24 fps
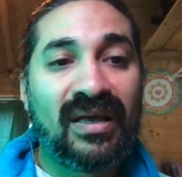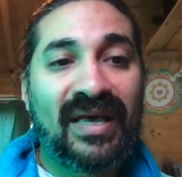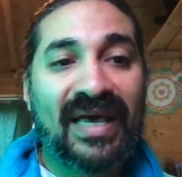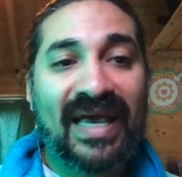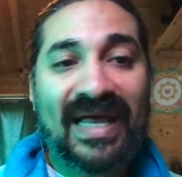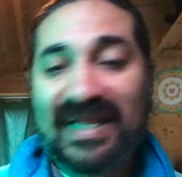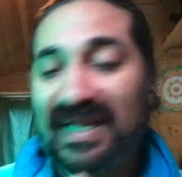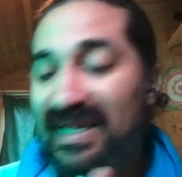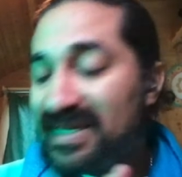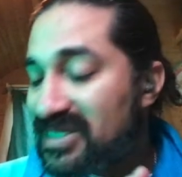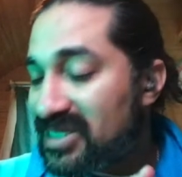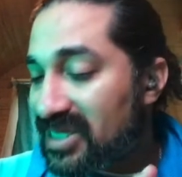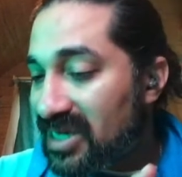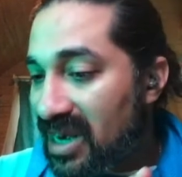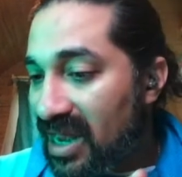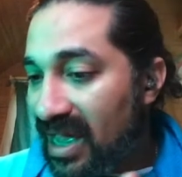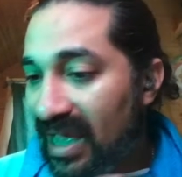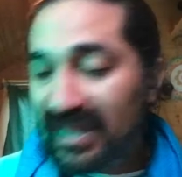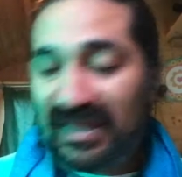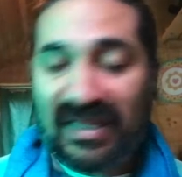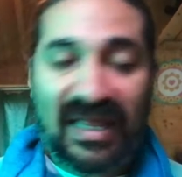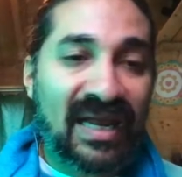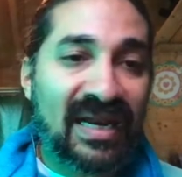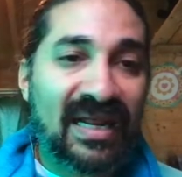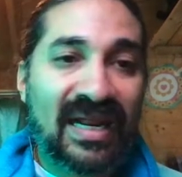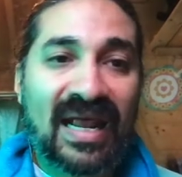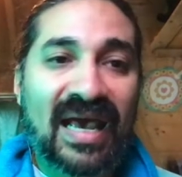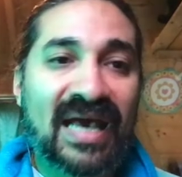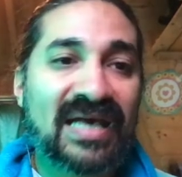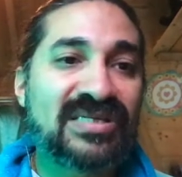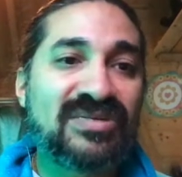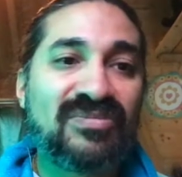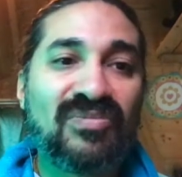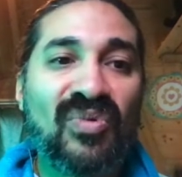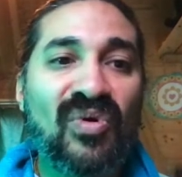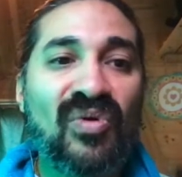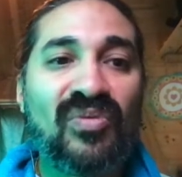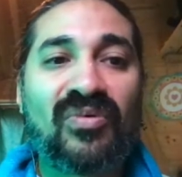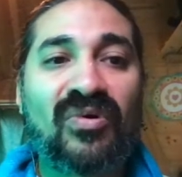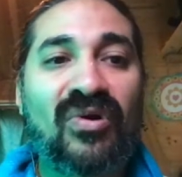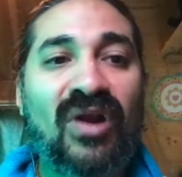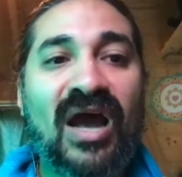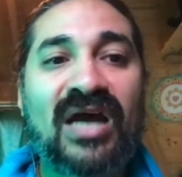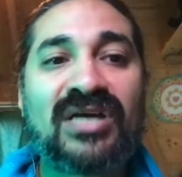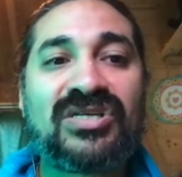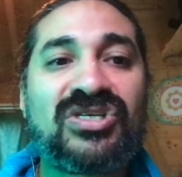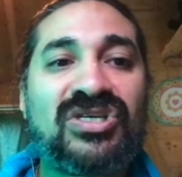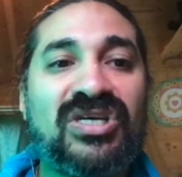It is not that it has moved
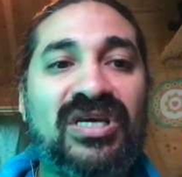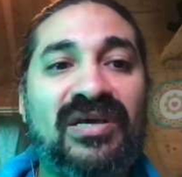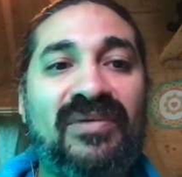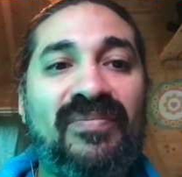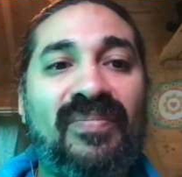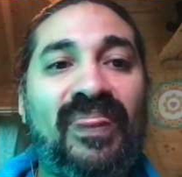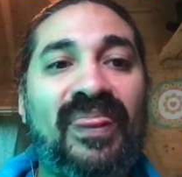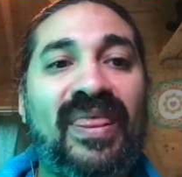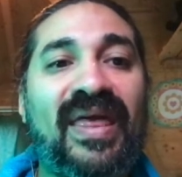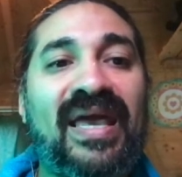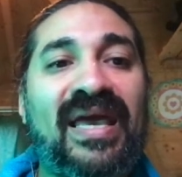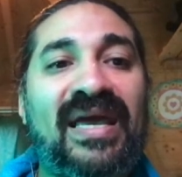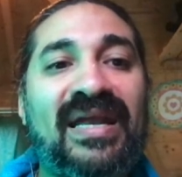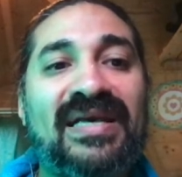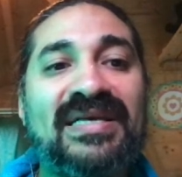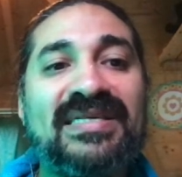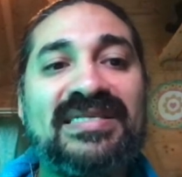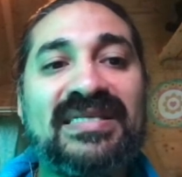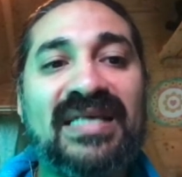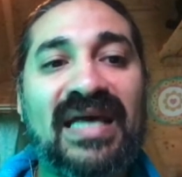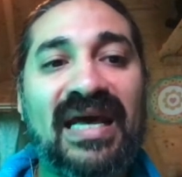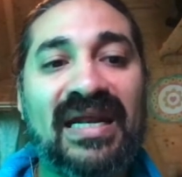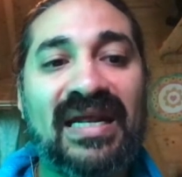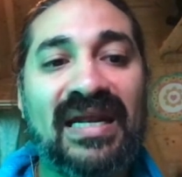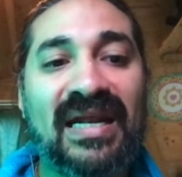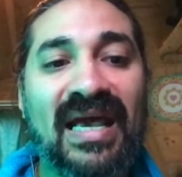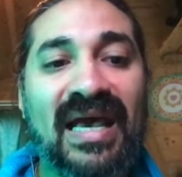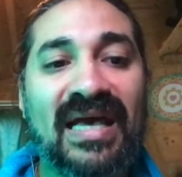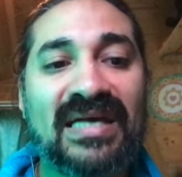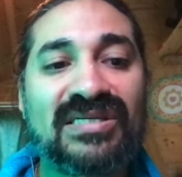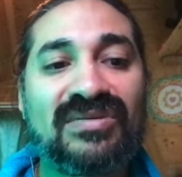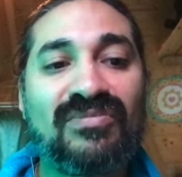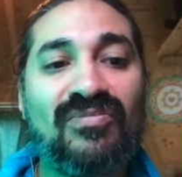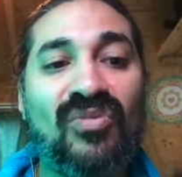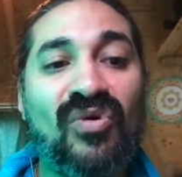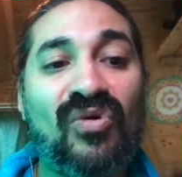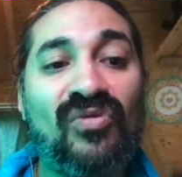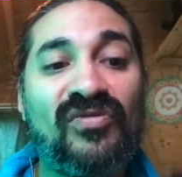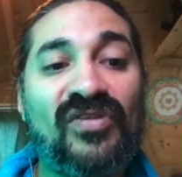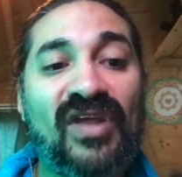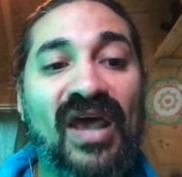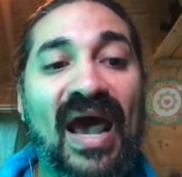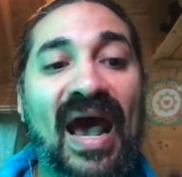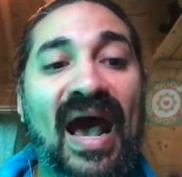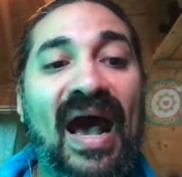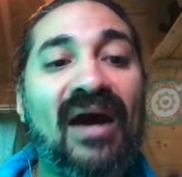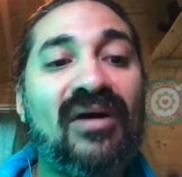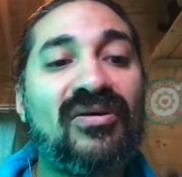Rashi. It is that it has moved
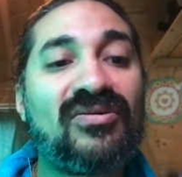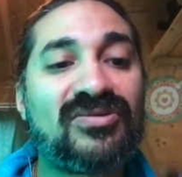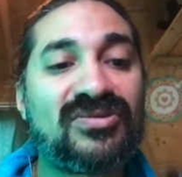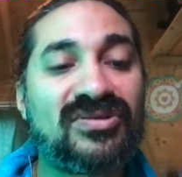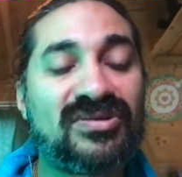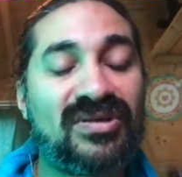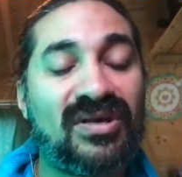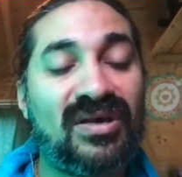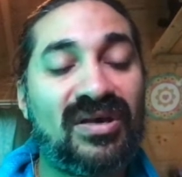house.